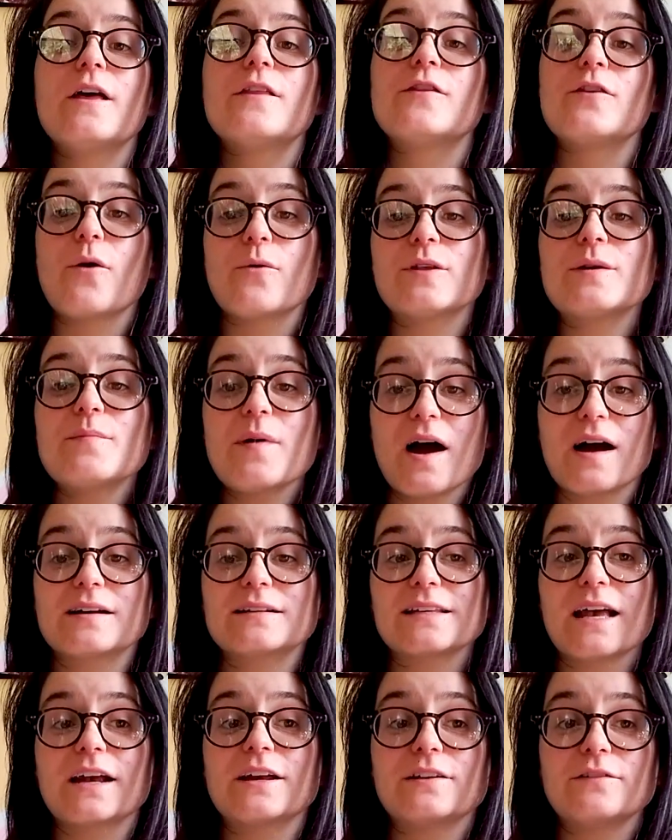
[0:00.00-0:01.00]
The only
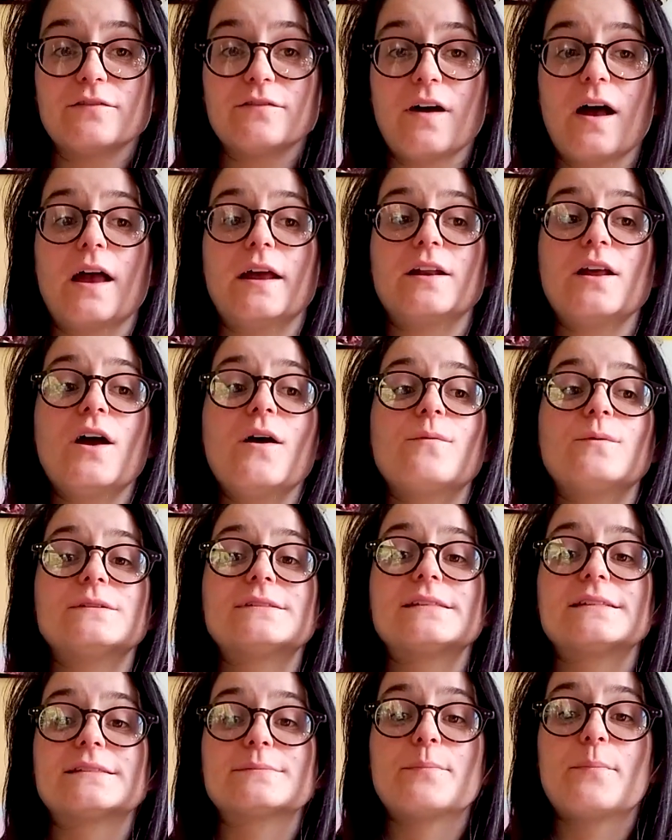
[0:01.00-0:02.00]
box I can find was
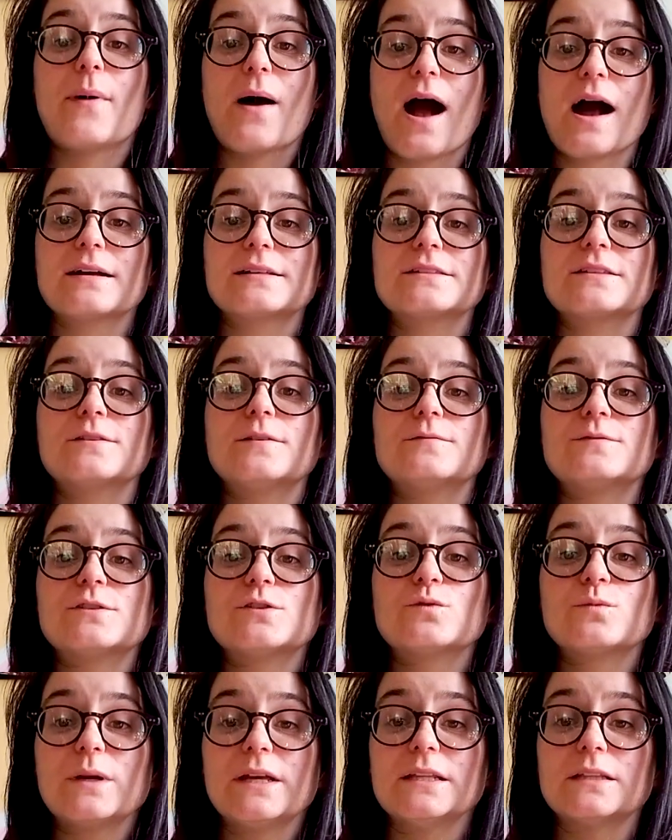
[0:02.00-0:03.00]
this box of
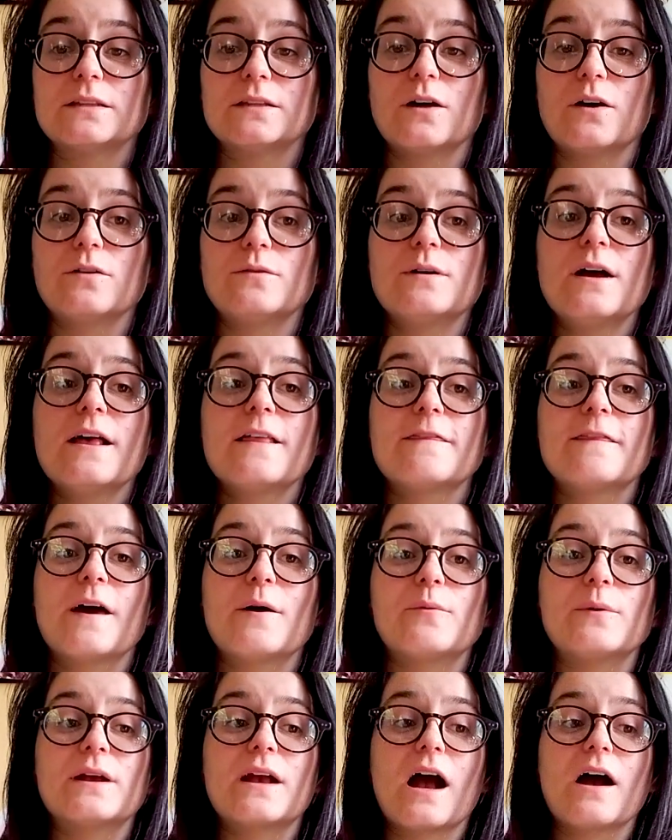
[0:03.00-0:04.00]
Sweet and Low
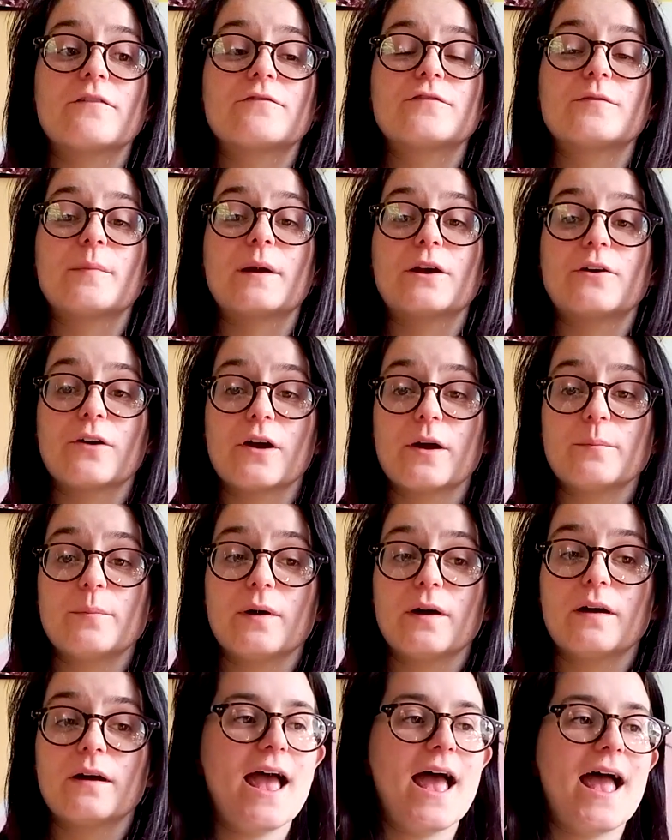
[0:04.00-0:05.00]
that we got from my
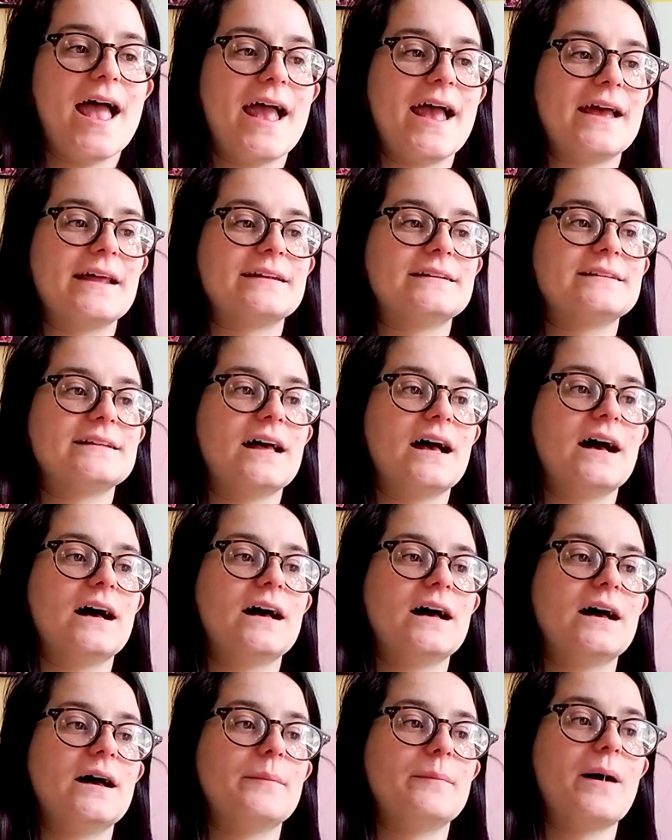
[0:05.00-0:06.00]
grandpa. And
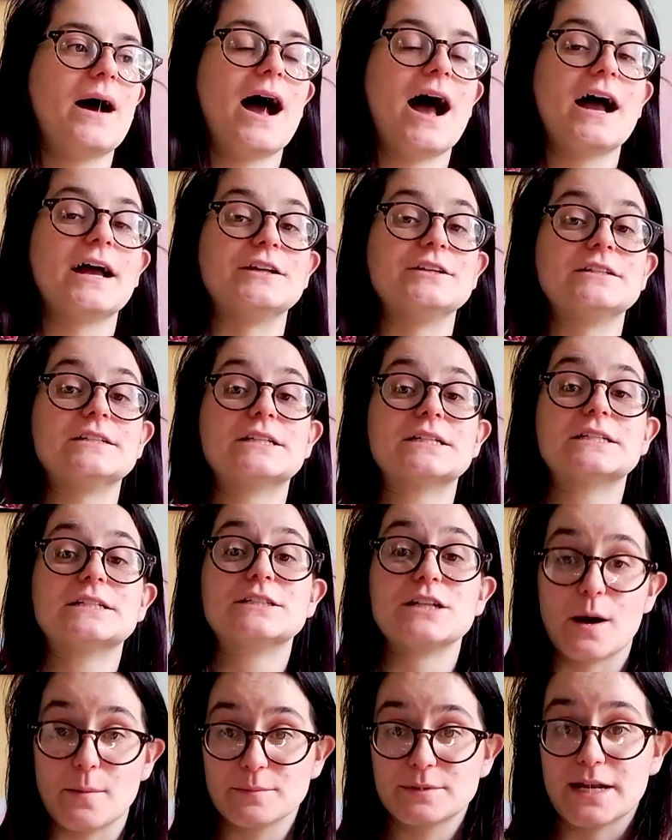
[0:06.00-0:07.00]
I
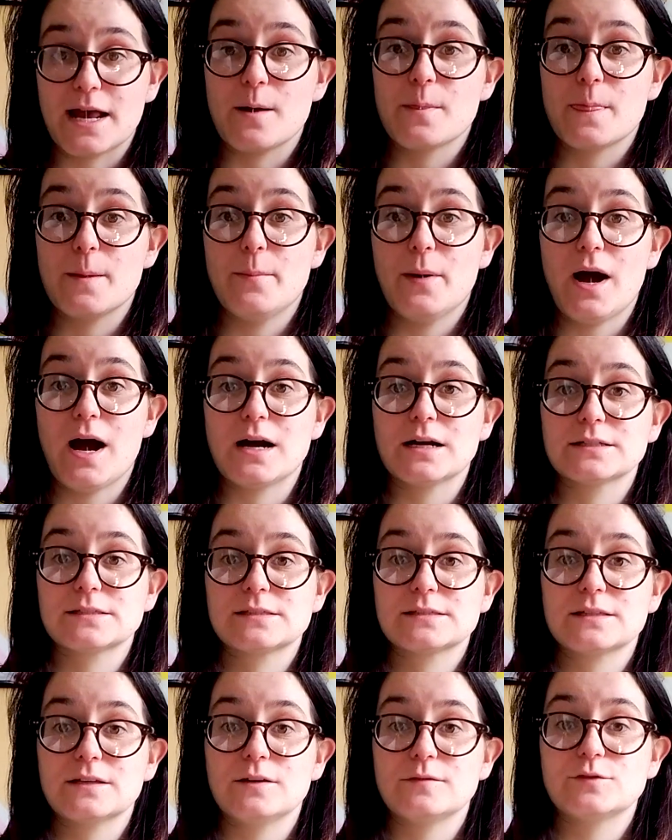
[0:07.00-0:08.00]
dumped out the
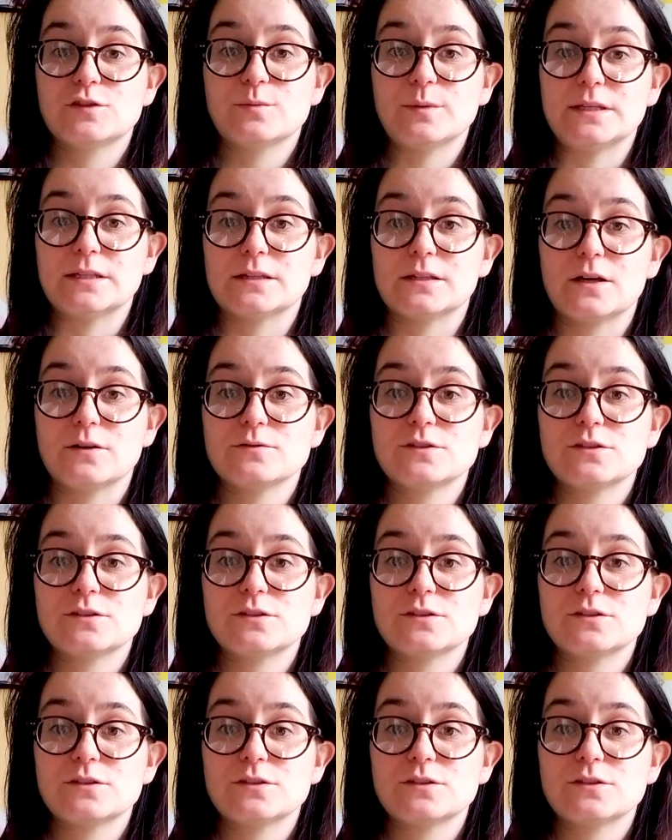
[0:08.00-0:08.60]
box of Sweet and Low.